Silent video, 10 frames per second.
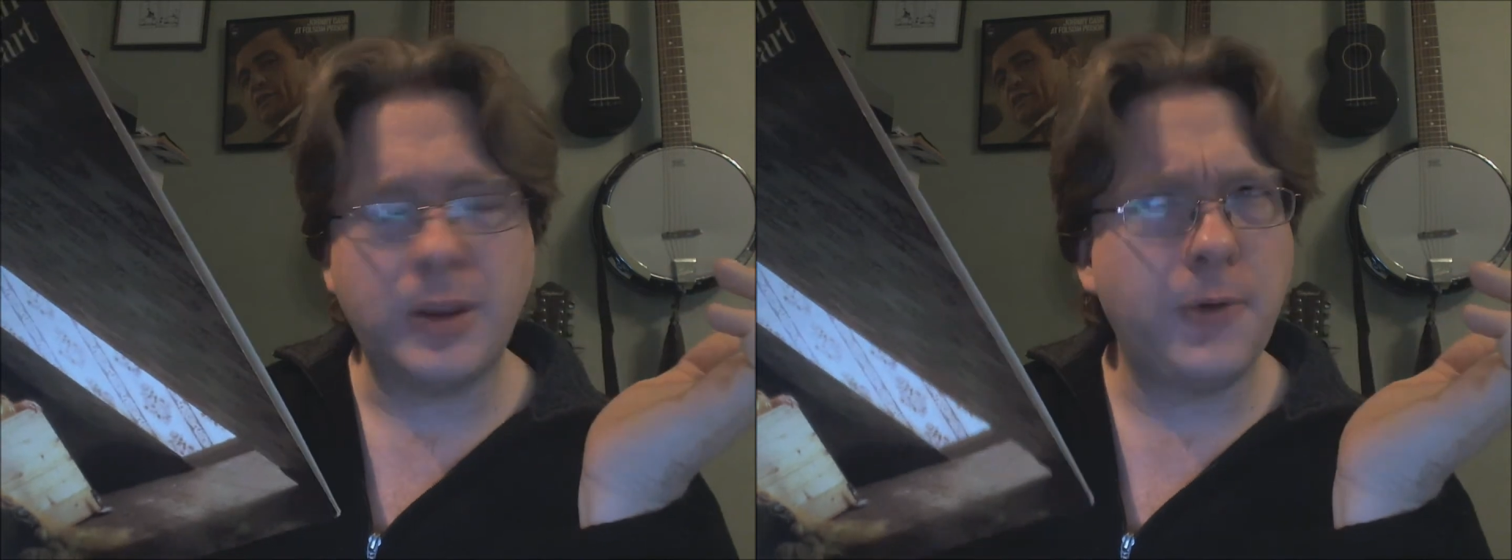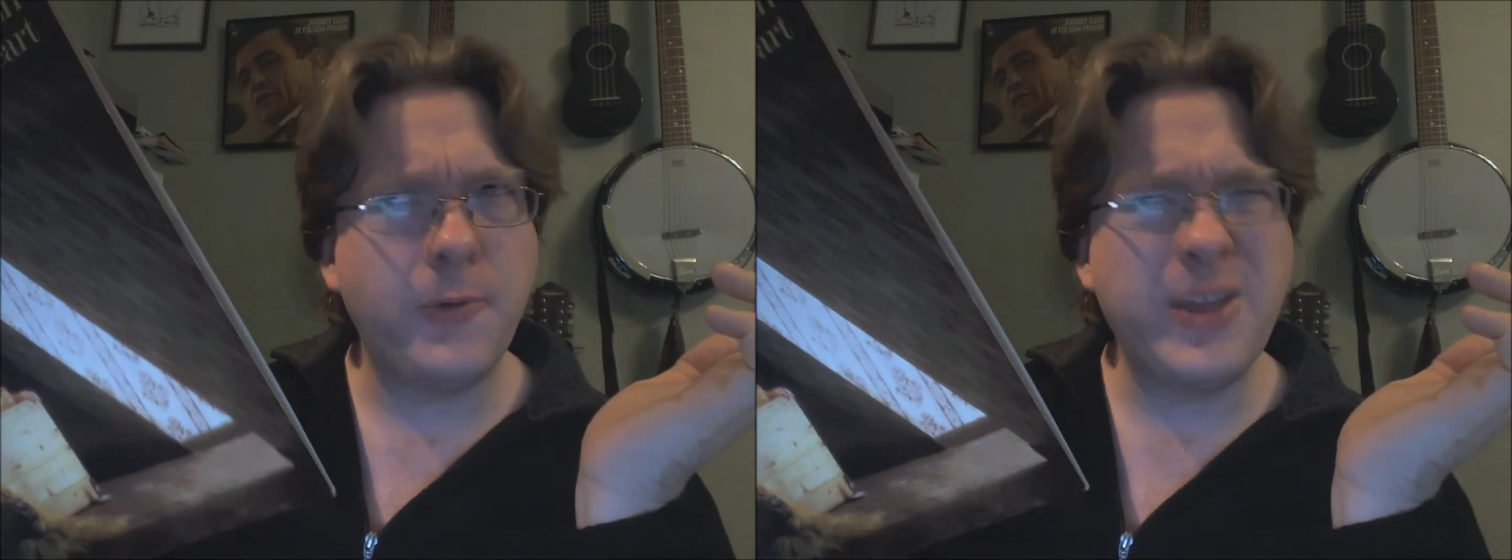
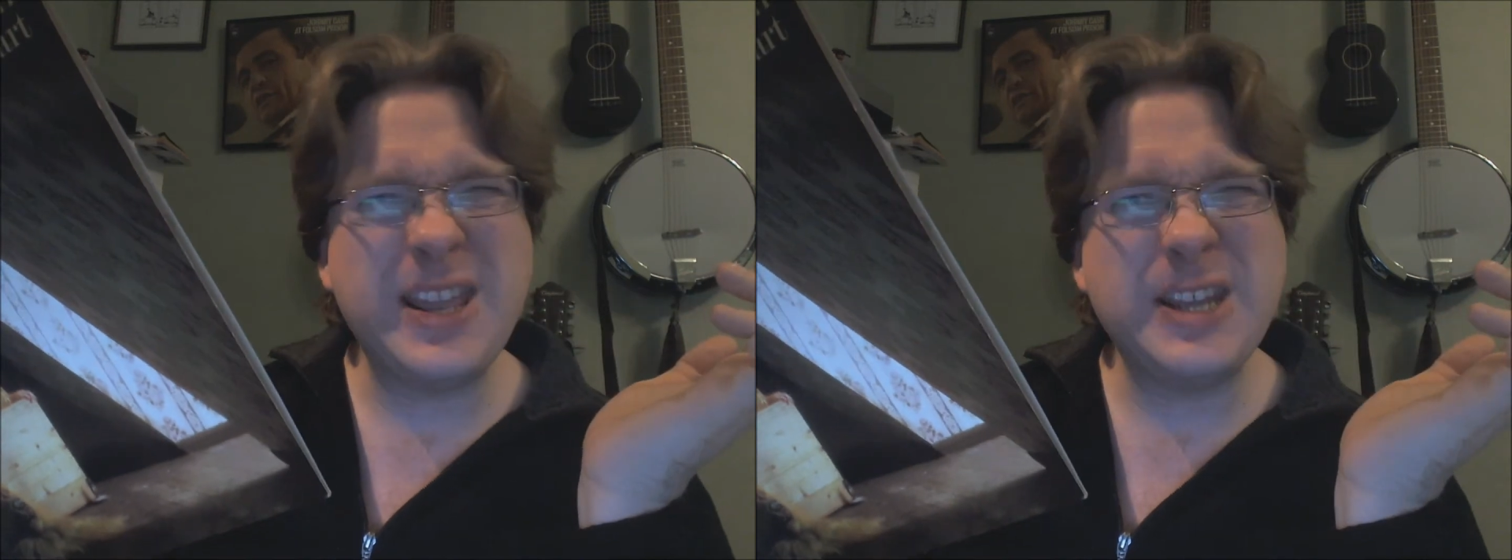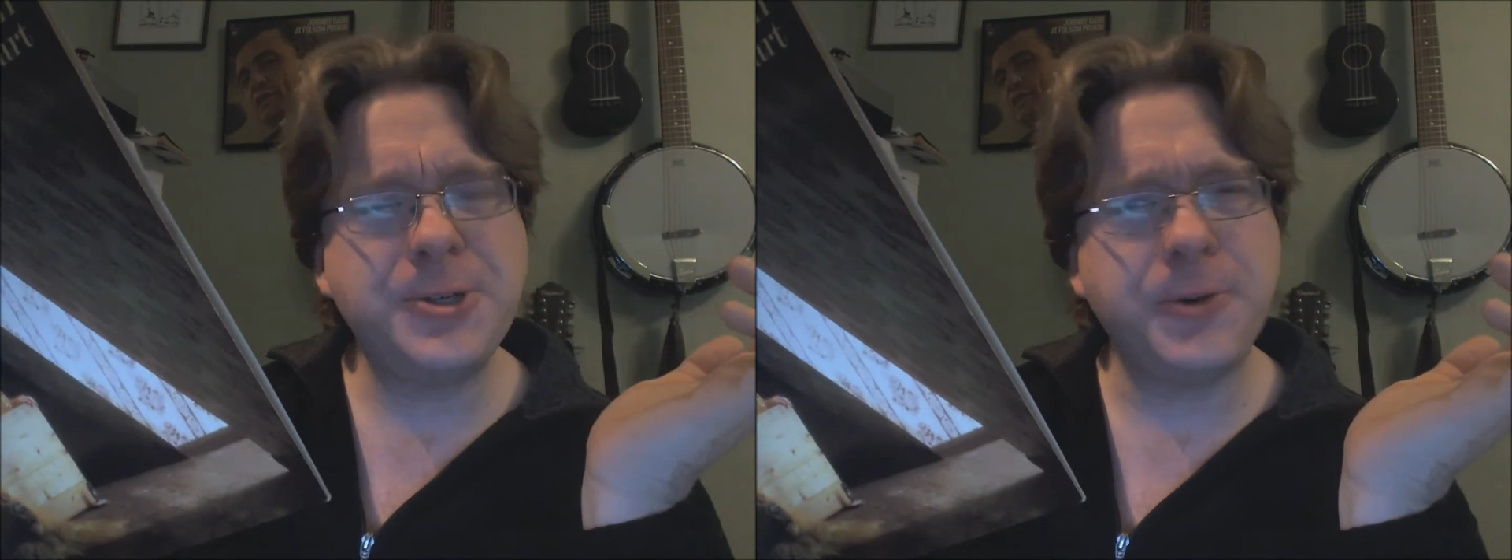
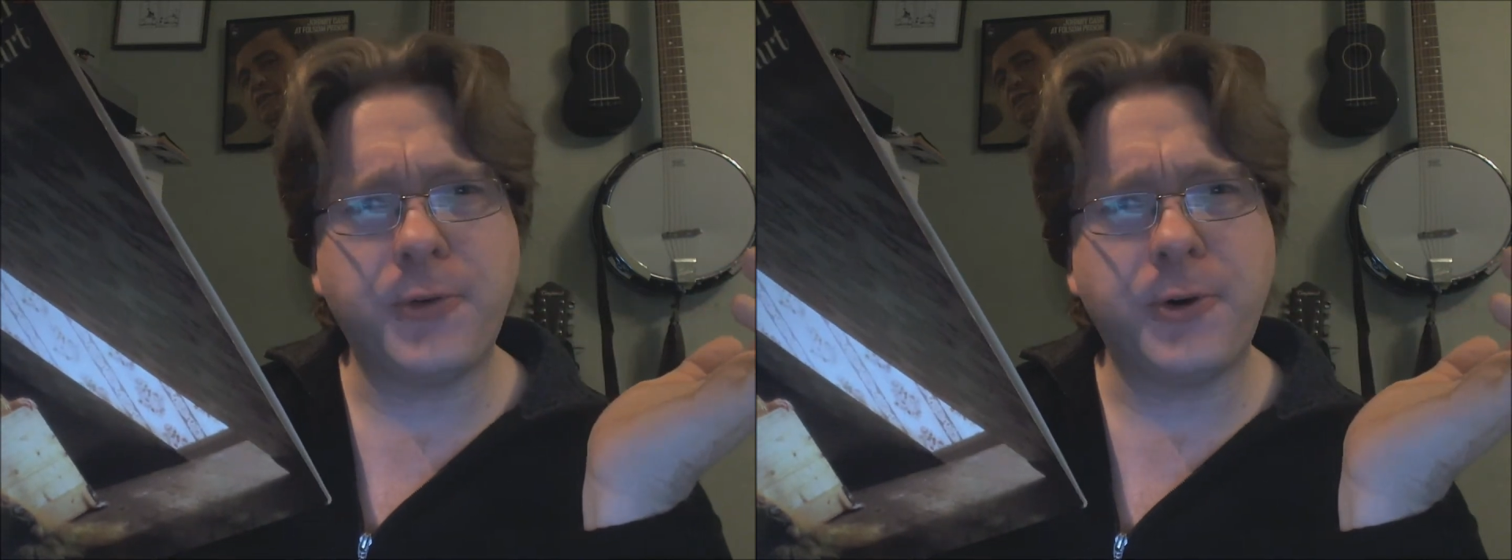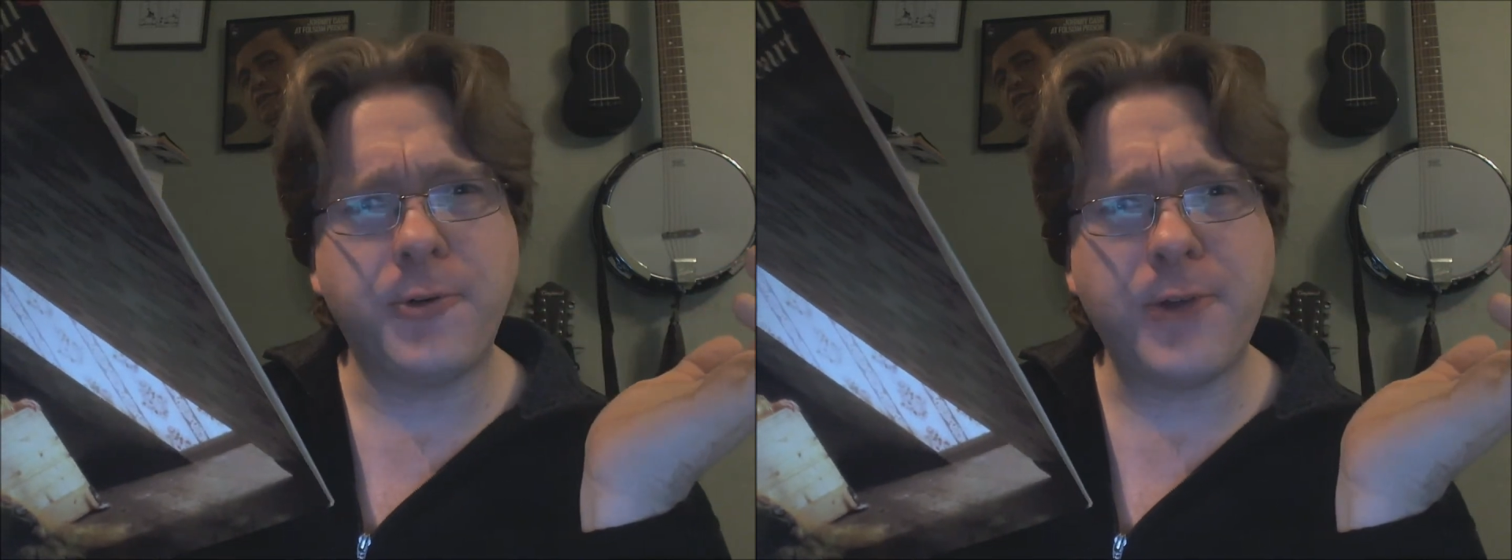reissue
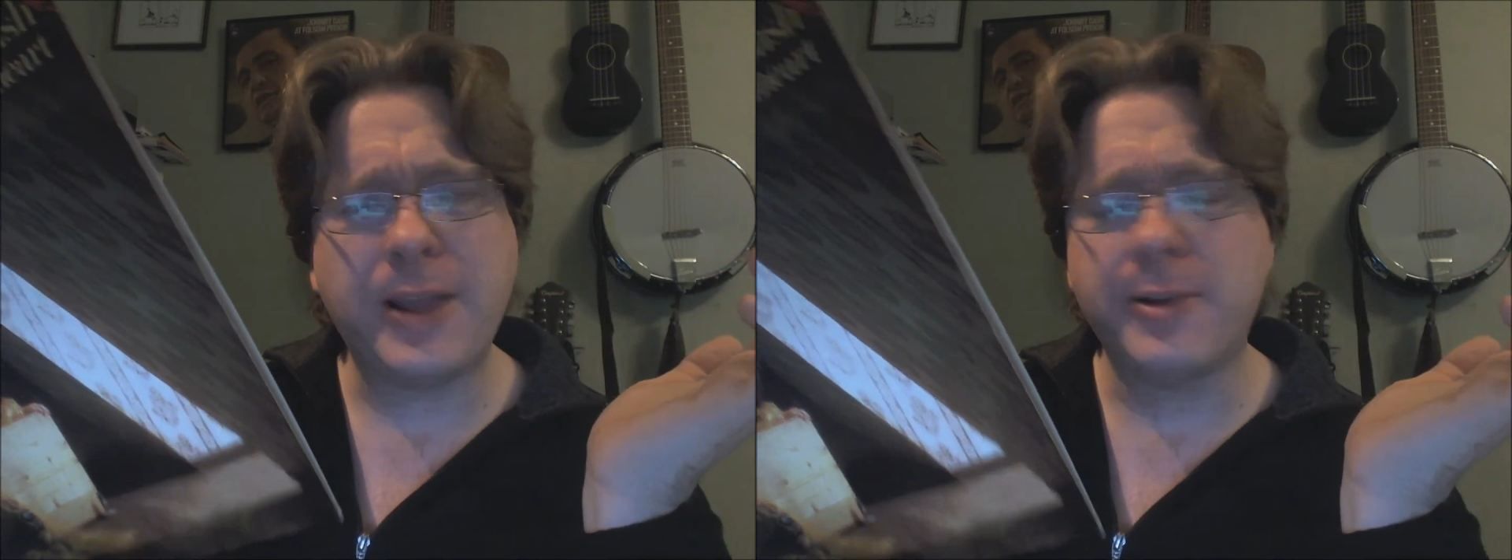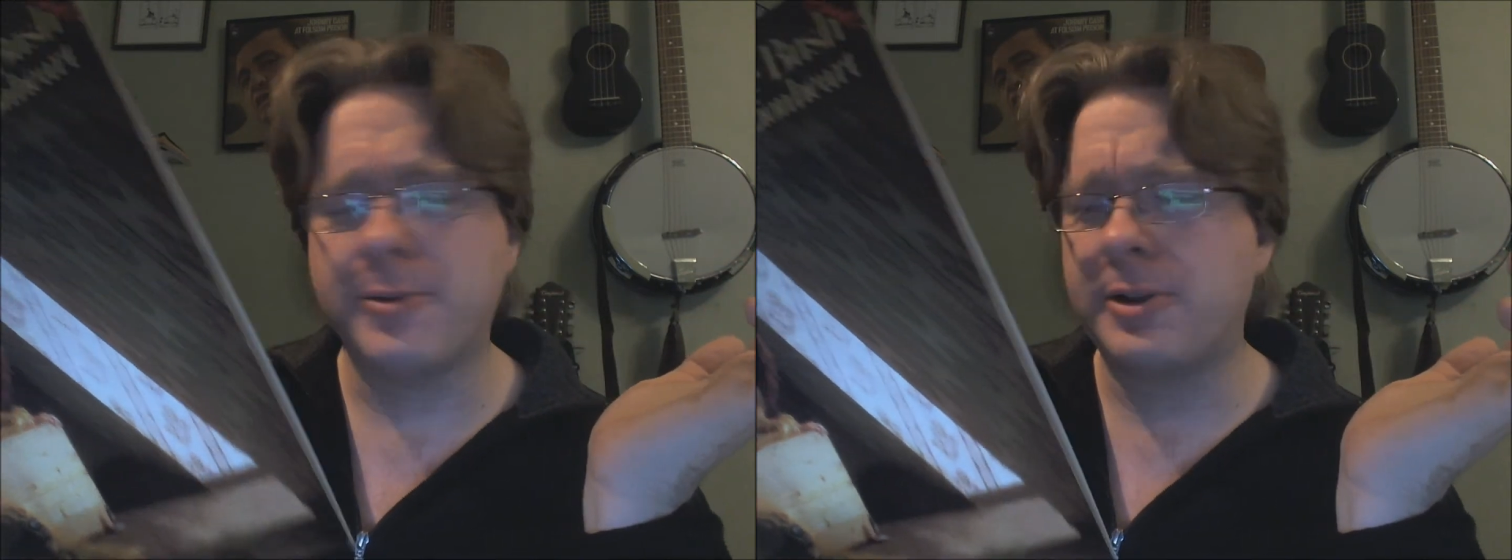for
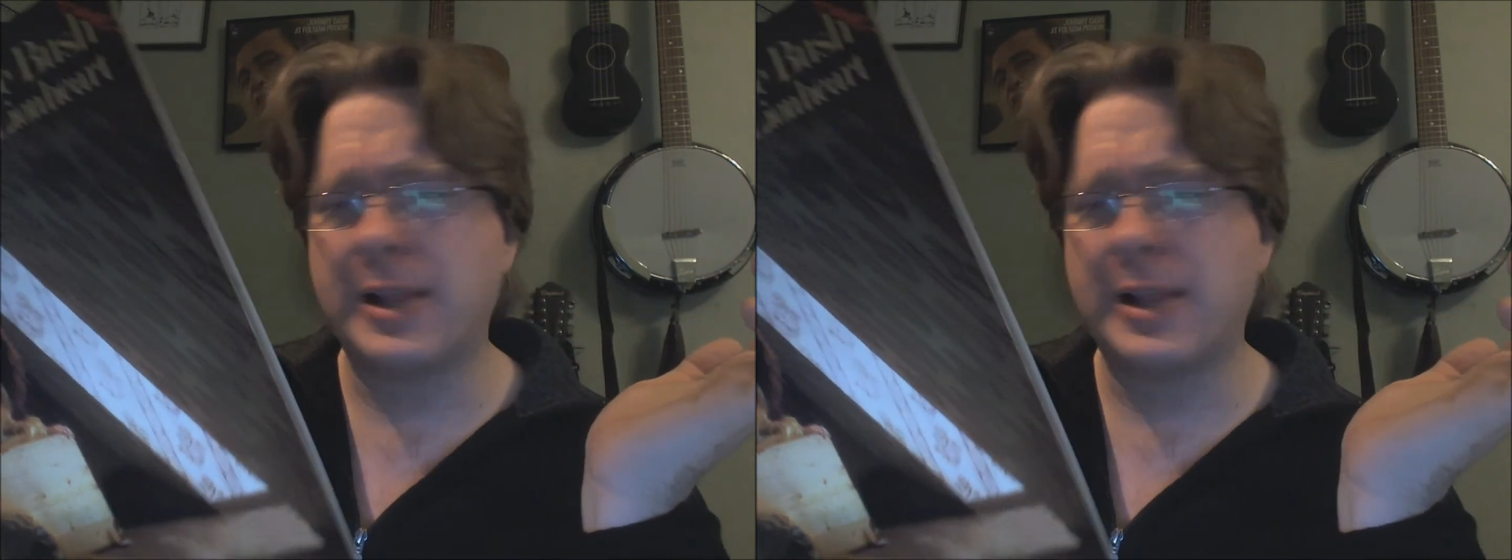Record